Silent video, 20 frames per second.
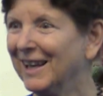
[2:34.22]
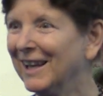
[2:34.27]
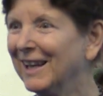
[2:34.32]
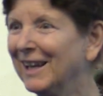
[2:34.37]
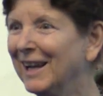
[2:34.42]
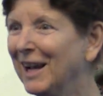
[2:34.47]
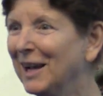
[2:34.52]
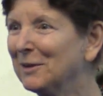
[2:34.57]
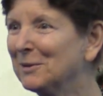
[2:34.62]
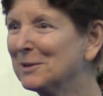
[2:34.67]

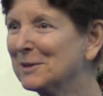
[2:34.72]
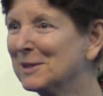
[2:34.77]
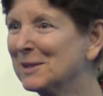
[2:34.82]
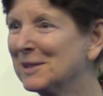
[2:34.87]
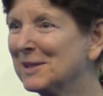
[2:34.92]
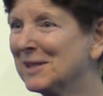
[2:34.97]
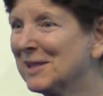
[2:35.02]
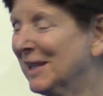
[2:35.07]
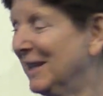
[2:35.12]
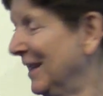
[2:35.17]
And I was
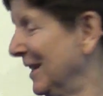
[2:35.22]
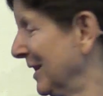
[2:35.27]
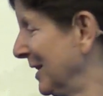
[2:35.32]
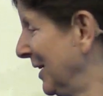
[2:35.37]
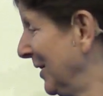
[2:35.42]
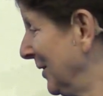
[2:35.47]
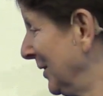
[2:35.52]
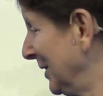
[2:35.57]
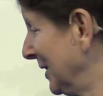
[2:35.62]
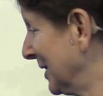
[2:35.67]
sitting
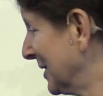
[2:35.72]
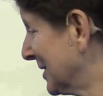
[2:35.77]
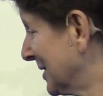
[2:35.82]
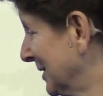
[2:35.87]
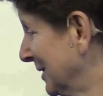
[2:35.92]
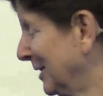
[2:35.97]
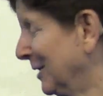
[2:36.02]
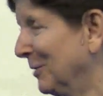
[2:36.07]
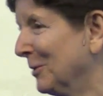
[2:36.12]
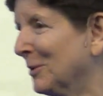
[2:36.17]
there in
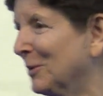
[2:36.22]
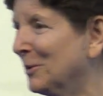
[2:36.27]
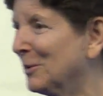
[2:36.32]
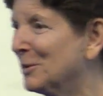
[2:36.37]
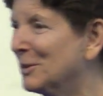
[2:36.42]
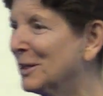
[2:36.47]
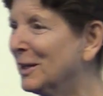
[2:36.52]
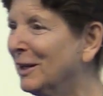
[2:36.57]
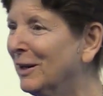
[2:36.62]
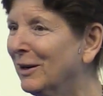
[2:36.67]
this little
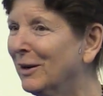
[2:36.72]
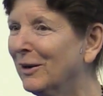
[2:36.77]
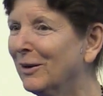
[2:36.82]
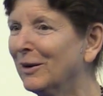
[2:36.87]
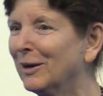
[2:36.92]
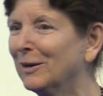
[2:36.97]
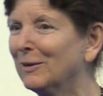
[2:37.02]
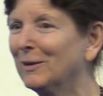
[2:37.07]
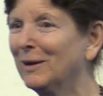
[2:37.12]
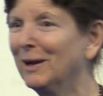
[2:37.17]

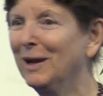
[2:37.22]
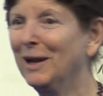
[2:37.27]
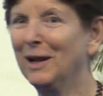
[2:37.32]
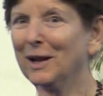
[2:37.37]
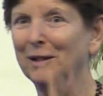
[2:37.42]
kutir, and